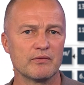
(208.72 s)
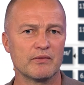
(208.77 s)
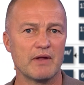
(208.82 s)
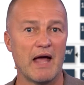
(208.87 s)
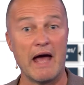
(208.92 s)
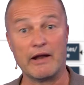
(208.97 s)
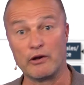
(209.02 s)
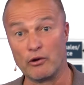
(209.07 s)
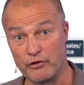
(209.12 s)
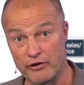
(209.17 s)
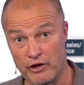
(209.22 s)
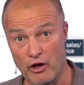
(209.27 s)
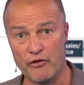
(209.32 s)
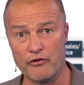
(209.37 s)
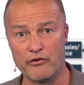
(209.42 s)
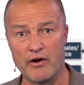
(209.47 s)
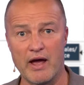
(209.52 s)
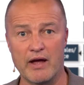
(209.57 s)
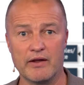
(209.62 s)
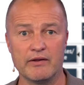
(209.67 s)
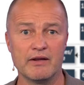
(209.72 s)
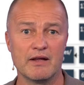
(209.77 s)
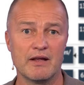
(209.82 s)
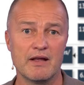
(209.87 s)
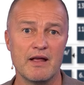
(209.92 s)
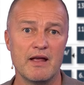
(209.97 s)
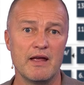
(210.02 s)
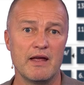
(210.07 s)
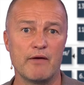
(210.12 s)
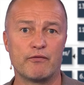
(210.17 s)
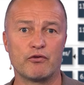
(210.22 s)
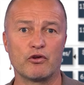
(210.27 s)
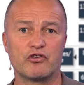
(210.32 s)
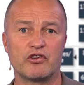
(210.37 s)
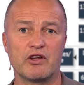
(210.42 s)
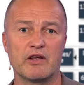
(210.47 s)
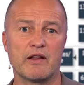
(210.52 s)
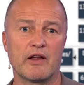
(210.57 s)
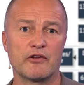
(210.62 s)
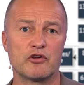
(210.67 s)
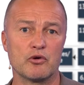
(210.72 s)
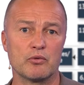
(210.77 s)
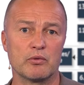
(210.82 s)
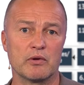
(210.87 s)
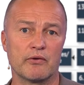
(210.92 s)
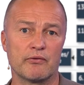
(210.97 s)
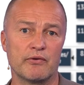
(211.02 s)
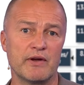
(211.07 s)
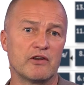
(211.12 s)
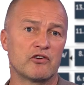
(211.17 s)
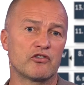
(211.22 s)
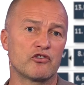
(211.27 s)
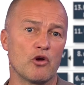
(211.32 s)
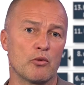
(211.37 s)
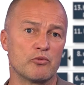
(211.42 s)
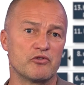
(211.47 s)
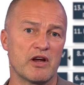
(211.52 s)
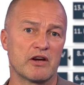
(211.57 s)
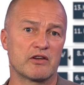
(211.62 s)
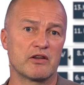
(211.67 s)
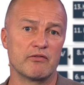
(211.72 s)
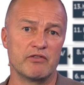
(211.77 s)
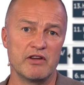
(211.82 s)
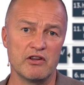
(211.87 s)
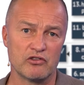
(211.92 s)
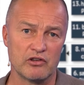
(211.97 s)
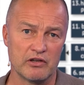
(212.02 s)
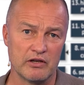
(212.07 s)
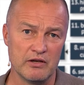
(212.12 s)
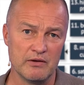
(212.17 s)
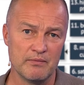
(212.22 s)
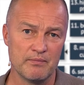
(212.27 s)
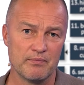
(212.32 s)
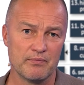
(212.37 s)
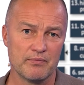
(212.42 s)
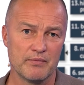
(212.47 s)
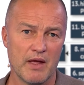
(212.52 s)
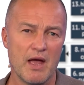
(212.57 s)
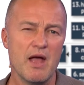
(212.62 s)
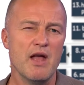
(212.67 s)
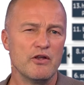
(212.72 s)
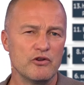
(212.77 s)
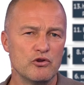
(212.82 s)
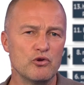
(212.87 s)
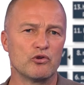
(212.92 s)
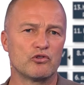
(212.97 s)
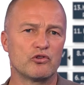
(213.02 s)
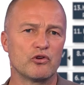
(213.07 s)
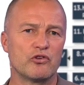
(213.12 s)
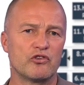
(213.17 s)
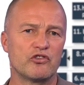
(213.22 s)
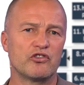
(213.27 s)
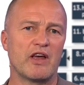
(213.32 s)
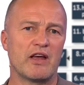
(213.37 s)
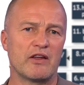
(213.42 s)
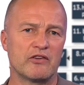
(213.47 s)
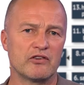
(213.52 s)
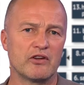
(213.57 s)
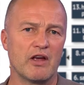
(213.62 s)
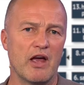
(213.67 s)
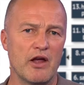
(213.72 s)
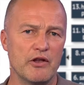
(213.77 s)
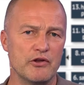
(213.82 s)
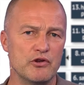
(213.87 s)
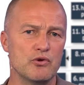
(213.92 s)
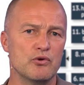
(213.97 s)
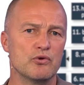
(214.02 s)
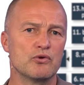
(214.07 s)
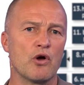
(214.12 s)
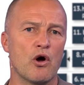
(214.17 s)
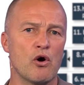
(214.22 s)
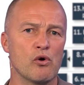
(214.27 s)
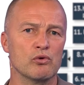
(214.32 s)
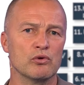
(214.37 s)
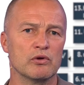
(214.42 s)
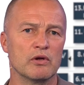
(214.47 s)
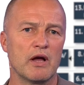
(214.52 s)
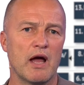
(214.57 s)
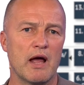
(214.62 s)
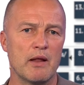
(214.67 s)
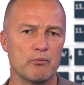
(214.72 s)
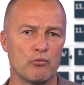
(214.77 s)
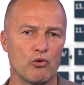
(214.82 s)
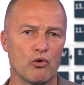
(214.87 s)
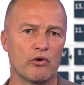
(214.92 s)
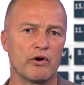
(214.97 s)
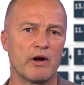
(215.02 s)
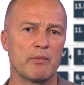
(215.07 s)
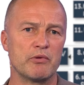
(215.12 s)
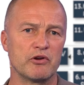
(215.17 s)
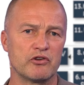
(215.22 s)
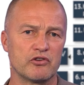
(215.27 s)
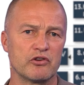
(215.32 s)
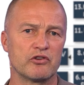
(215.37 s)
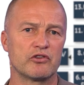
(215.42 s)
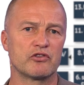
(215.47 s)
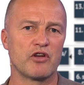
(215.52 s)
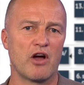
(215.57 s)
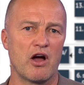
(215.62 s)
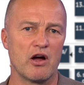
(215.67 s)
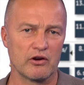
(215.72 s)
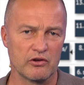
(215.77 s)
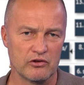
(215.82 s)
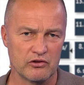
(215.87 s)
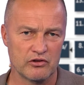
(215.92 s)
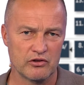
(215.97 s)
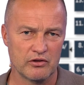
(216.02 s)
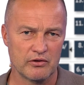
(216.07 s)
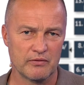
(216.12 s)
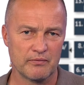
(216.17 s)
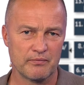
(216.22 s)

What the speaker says: And on the other hand, if you see that you will reach the objective easily, you should set a new goal and more ambitious targets.